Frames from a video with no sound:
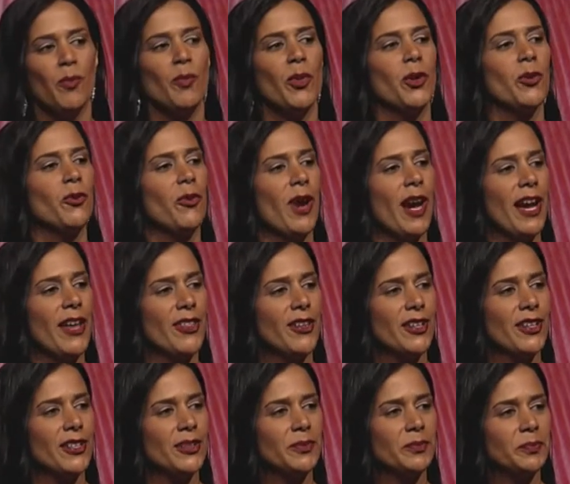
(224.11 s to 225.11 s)
but
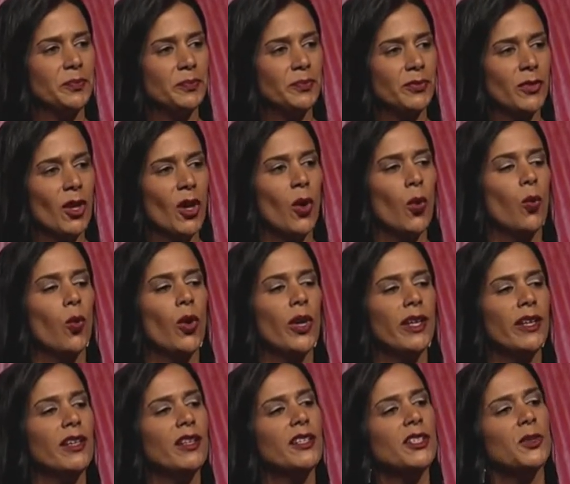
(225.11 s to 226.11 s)
rather,
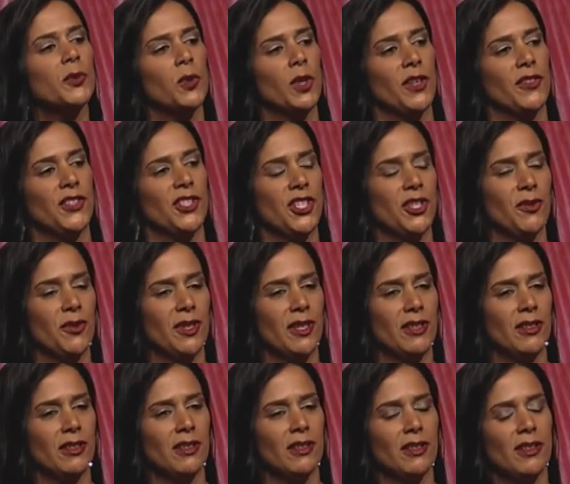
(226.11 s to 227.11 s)
what is worth
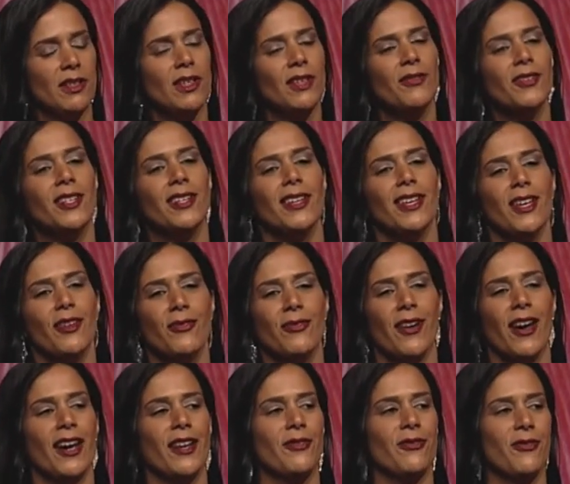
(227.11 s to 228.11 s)
doing, even if
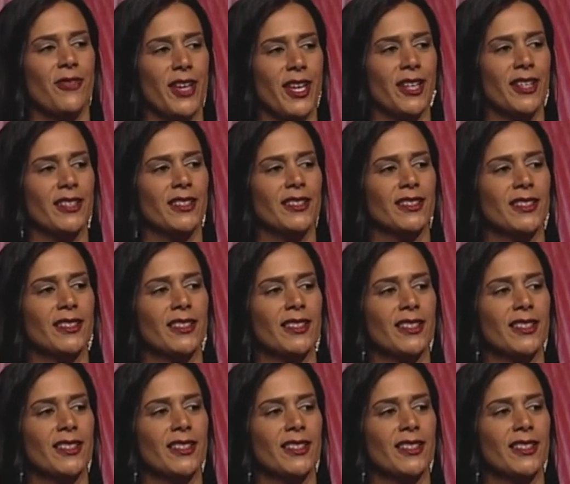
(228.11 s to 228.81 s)
I fail?